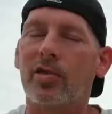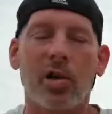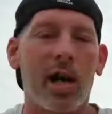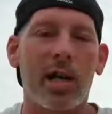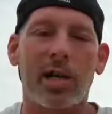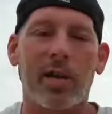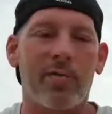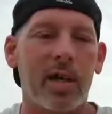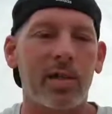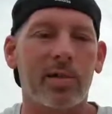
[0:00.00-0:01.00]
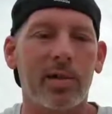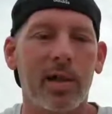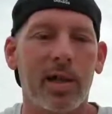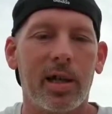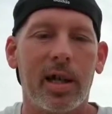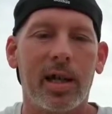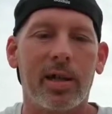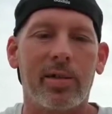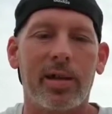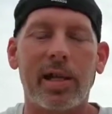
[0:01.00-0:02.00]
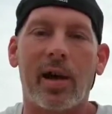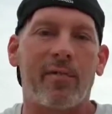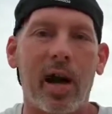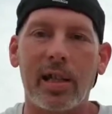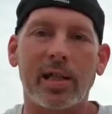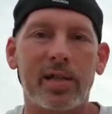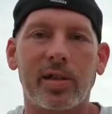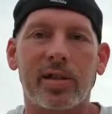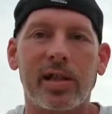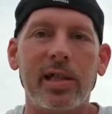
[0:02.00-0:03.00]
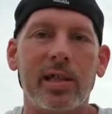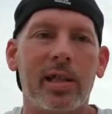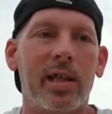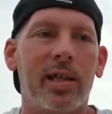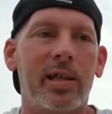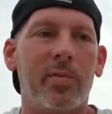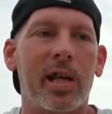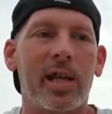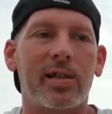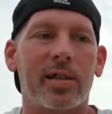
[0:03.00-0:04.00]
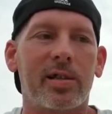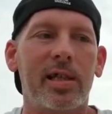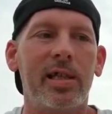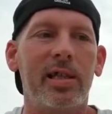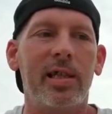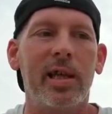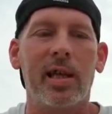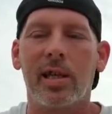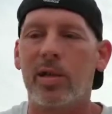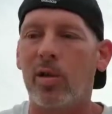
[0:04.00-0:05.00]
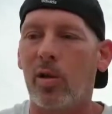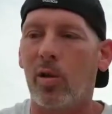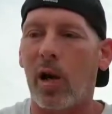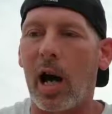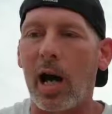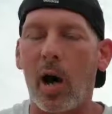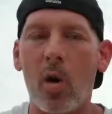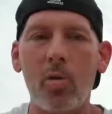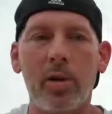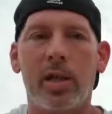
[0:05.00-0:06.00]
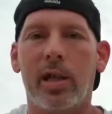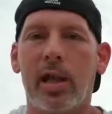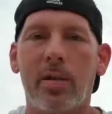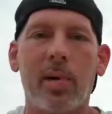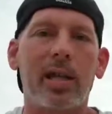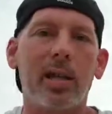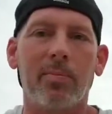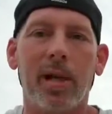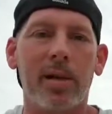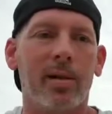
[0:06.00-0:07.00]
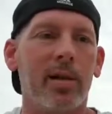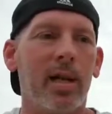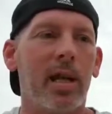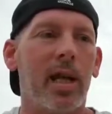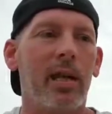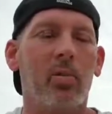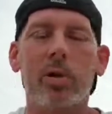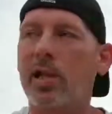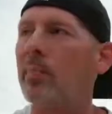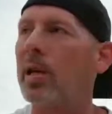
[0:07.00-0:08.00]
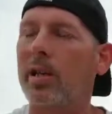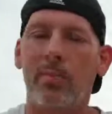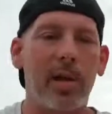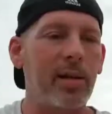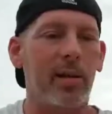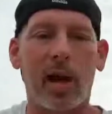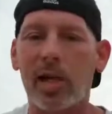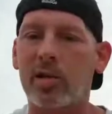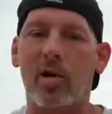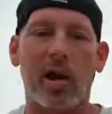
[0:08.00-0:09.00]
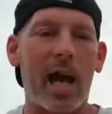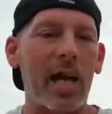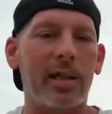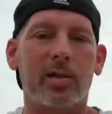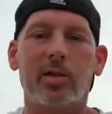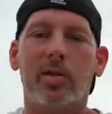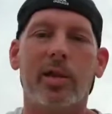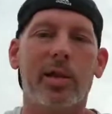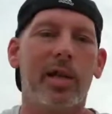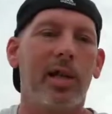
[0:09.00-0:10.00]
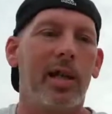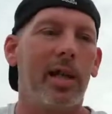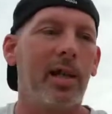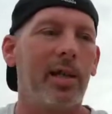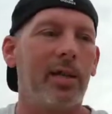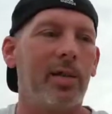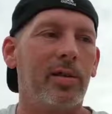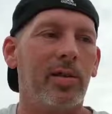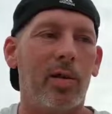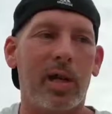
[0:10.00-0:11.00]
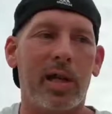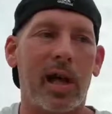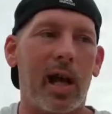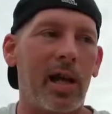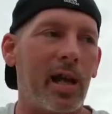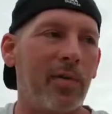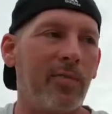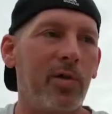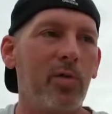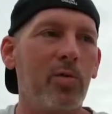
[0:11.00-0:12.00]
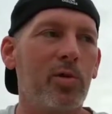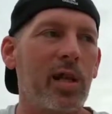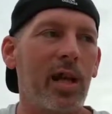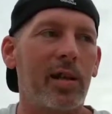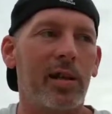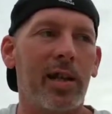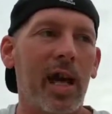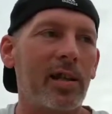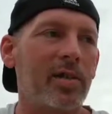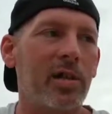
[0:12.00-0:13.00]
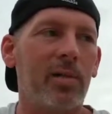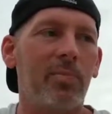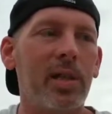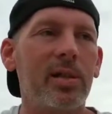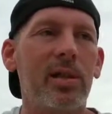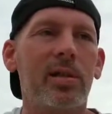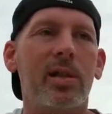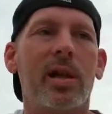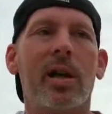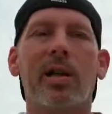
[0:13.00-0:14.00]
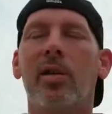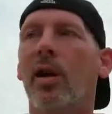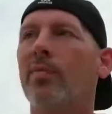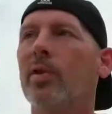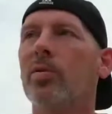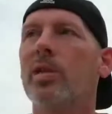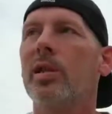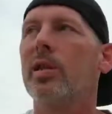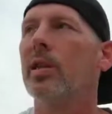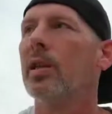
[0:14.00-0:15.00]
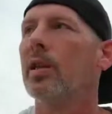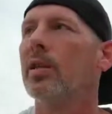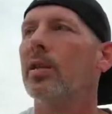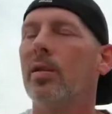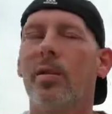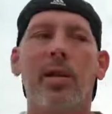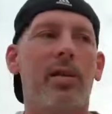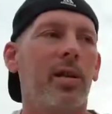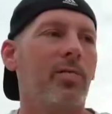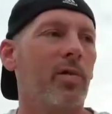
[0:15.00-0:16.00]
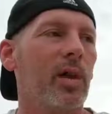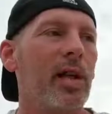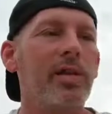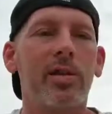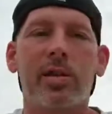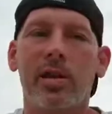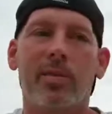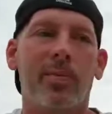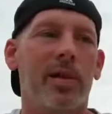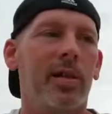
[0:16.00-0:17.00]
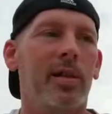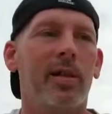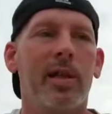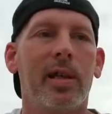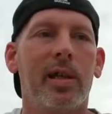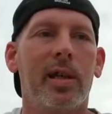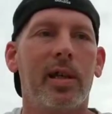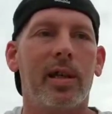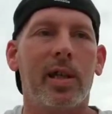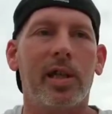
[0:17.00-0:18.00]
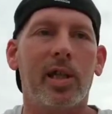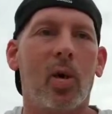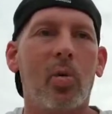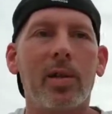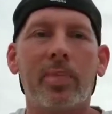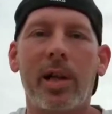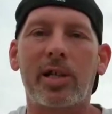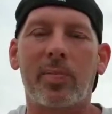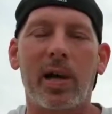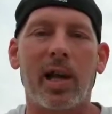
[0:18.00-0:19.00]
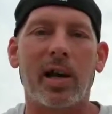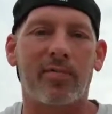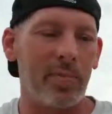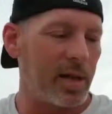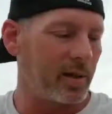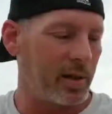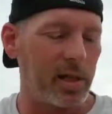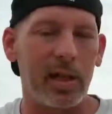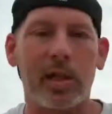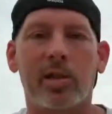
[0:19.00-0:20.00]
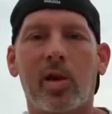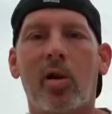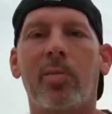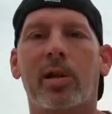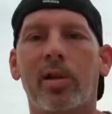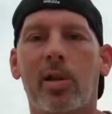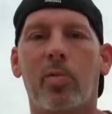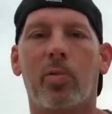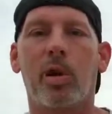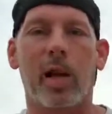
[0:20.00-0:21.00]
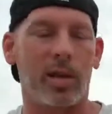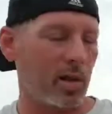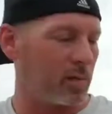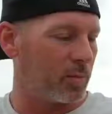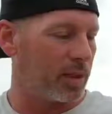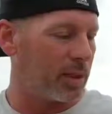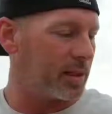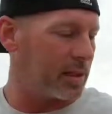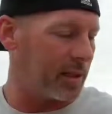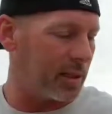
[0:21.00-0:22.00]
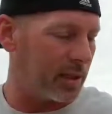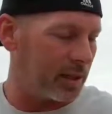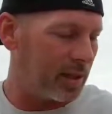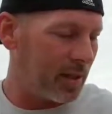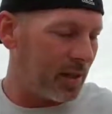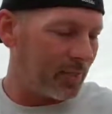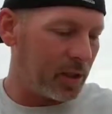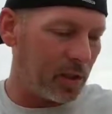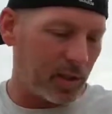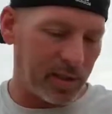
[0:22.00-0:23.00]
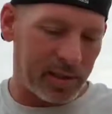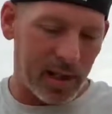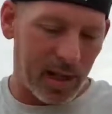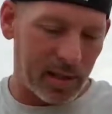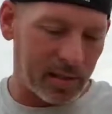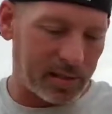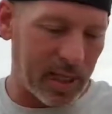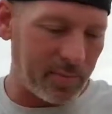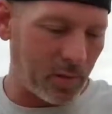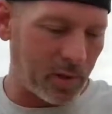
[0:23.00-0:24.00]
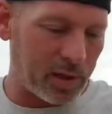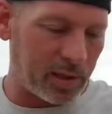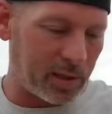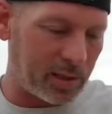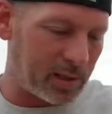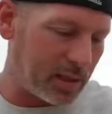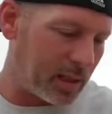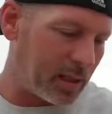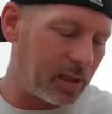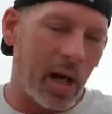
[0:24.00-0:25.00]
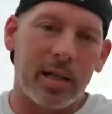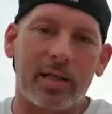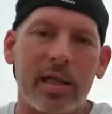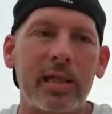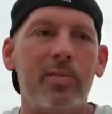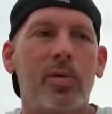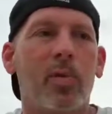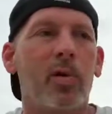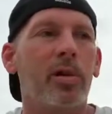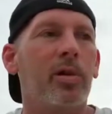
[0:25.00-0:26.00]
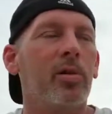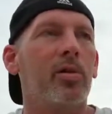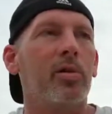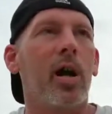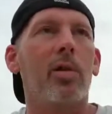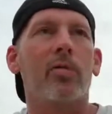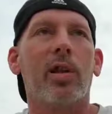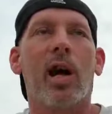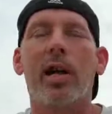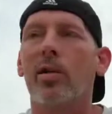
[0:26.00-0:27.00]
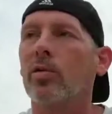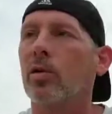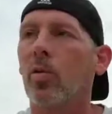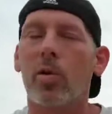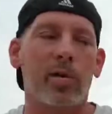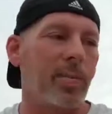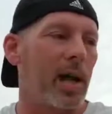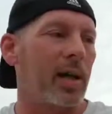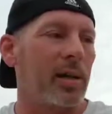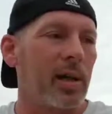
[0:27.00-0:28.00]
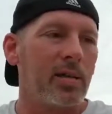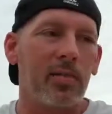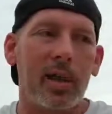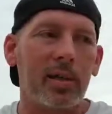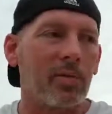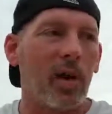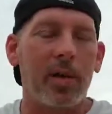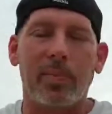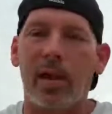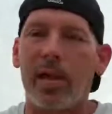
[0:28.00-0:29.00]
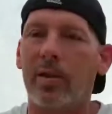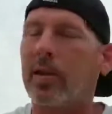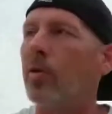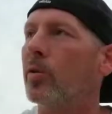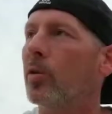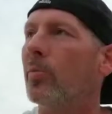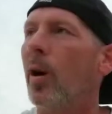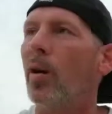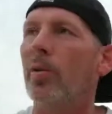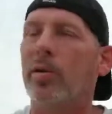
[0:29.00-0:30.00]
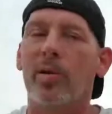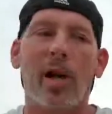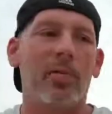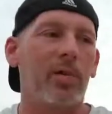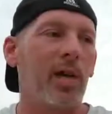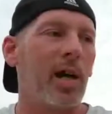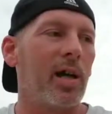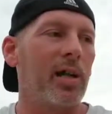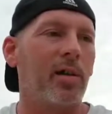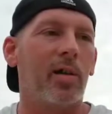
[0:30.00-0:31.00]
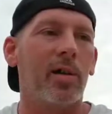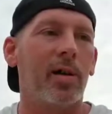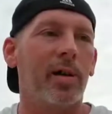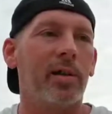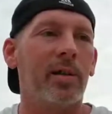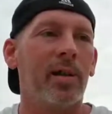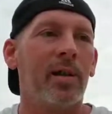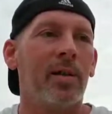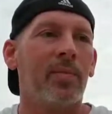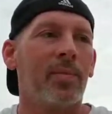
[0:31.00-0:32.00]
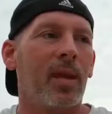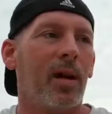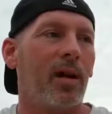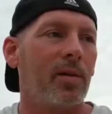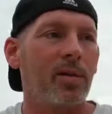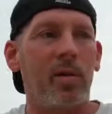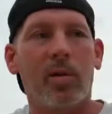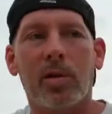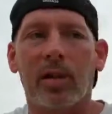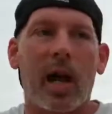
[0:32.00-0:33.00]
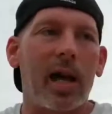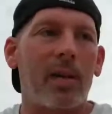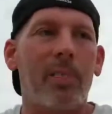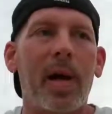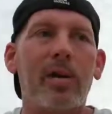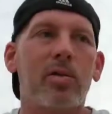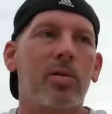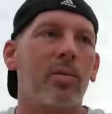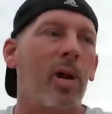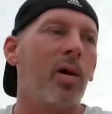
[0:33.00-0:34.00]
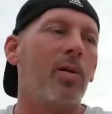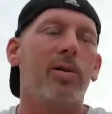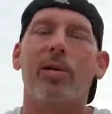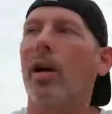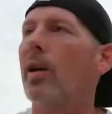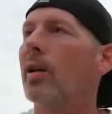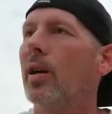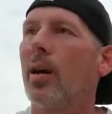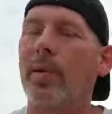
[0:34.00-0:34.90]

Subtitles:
I try and I fail, and then I finally succeed. And then when I succeed, I hone it and I make it better. And then once I make it better, I start adding to it. And I've used that analogy in business, and I've used it in relationship, and it only makes my life better. And it's all because of what I learned with this. And it's not, skateboarding is not a team sport. You're not relying on the quarterback to make the right play and throw you the ball. You're not relying on on a guy to pass you the ball. You're not